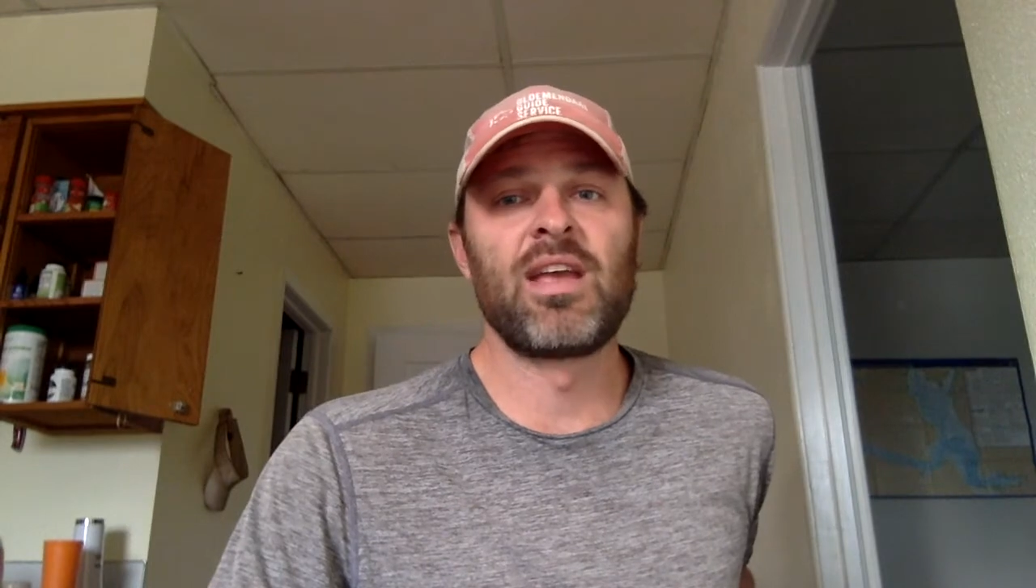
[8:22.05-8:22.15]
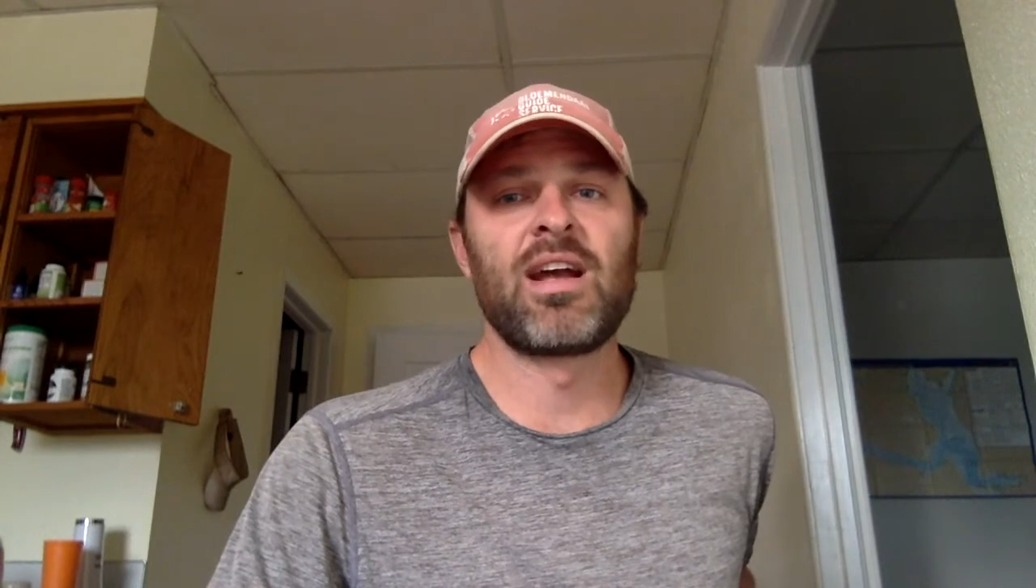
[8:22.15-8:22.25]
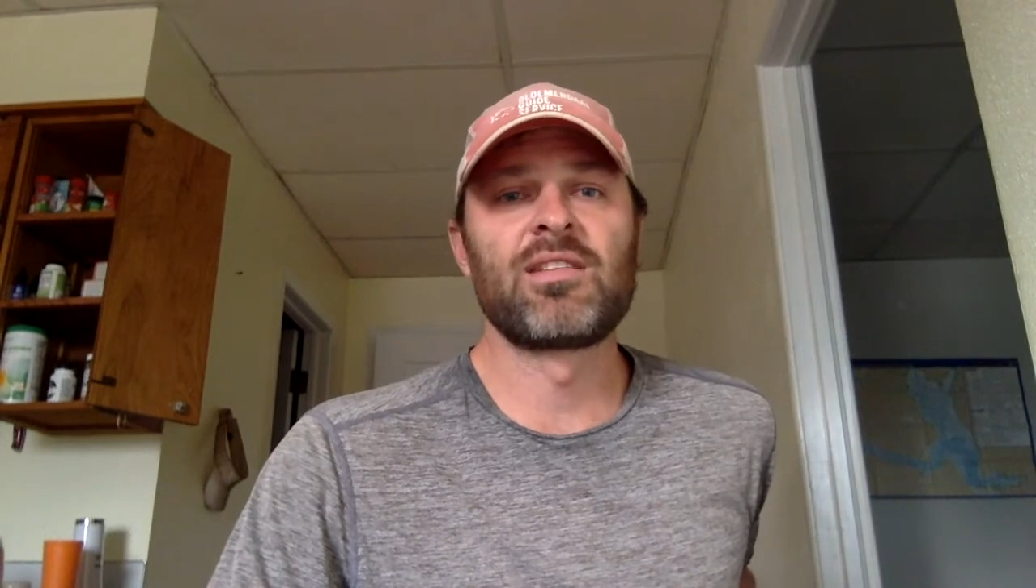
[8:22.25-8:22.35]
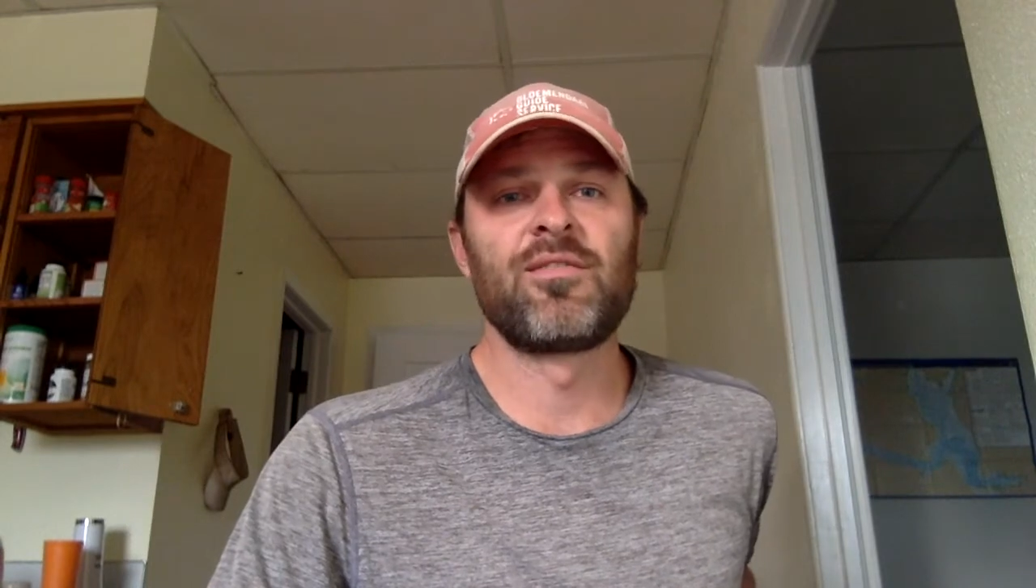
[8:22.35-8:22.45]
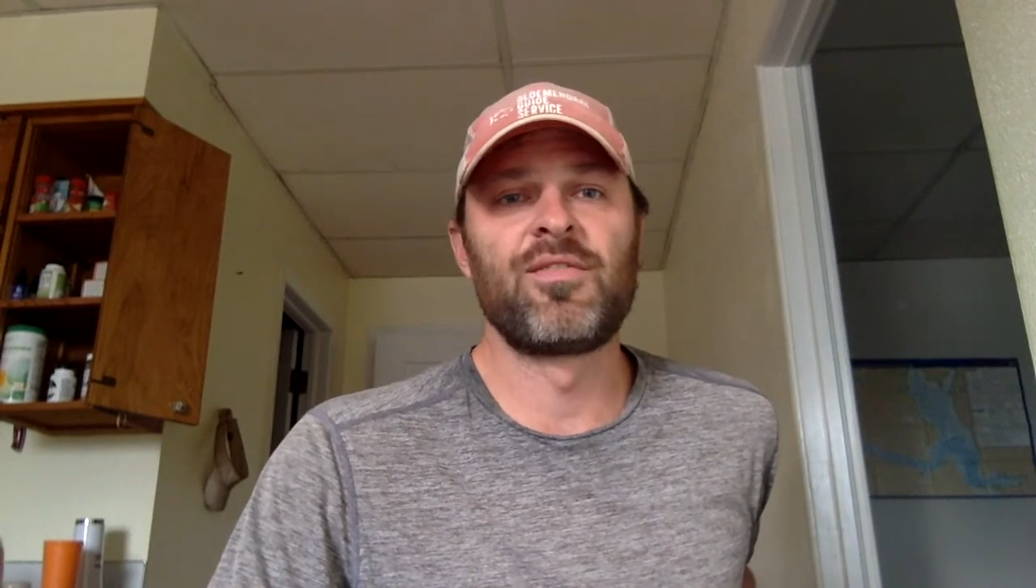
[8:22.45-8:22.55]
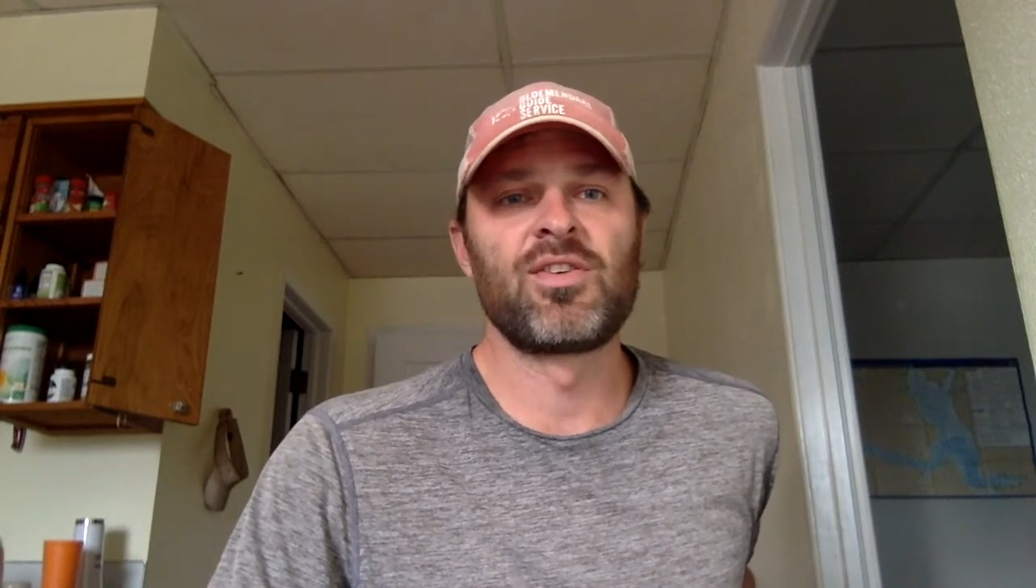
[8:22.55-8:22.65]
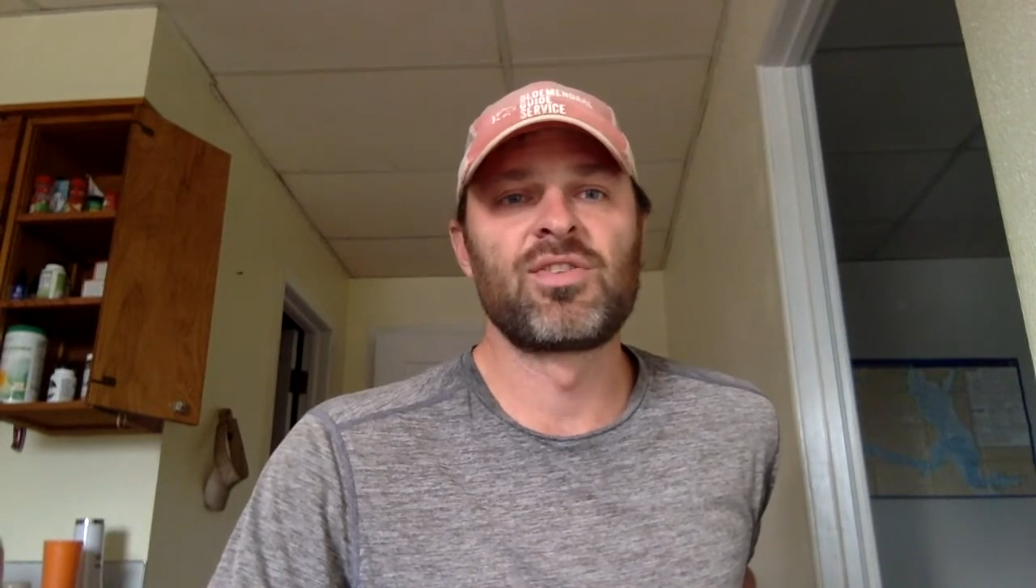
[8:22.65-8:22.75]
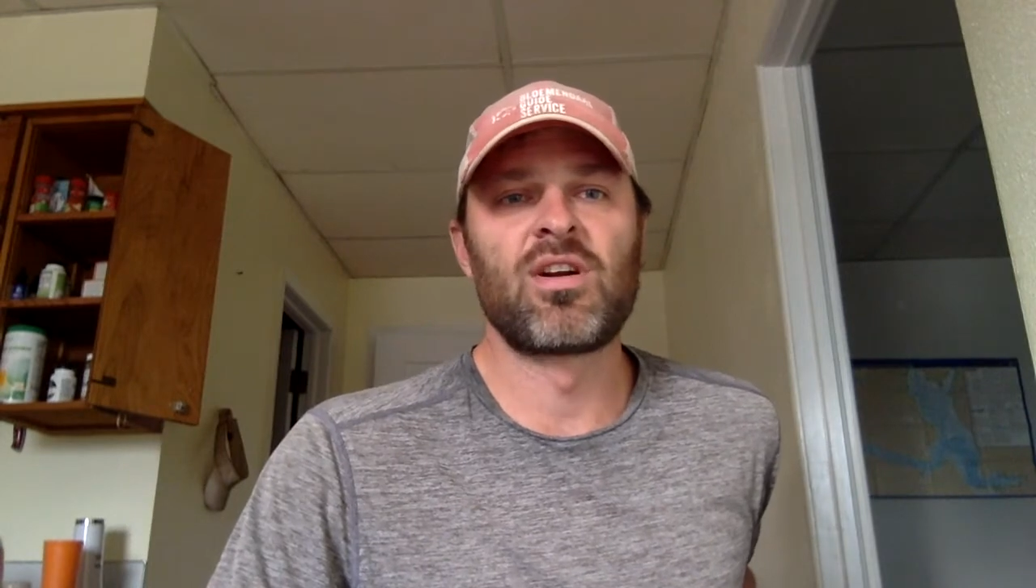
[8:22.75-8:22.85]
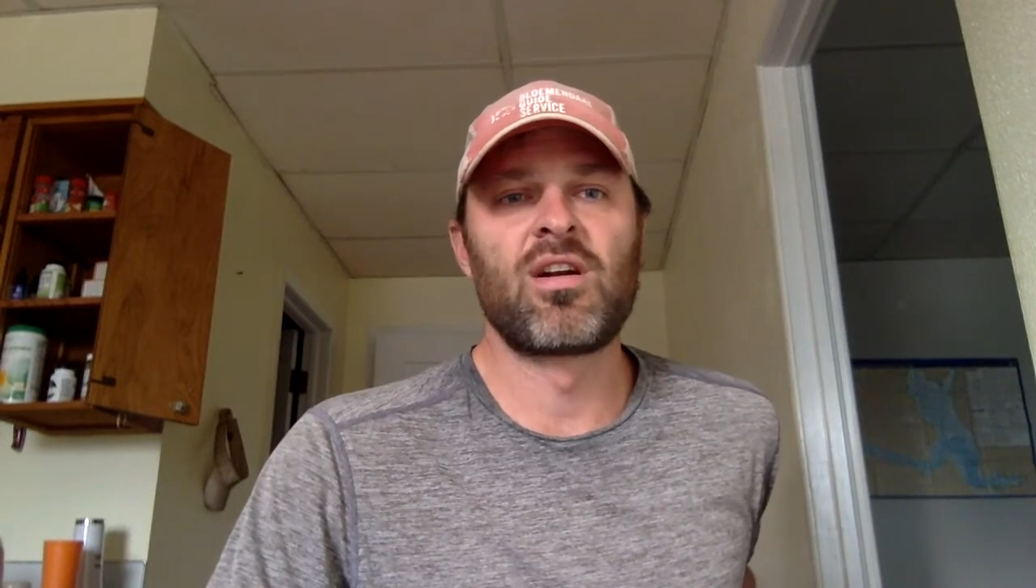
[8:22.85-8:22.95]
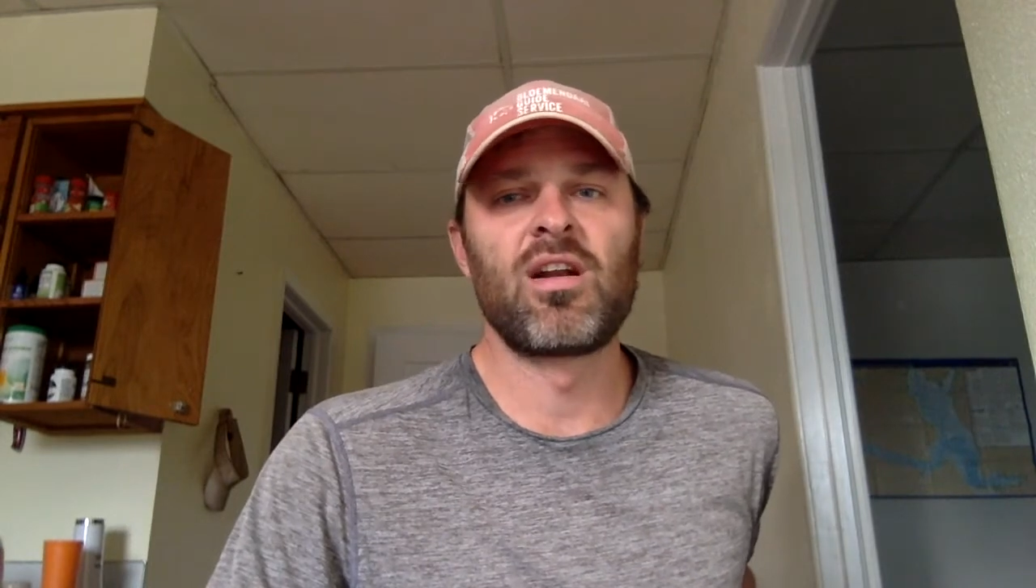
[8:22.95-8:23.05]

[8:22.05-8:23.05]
active fish are.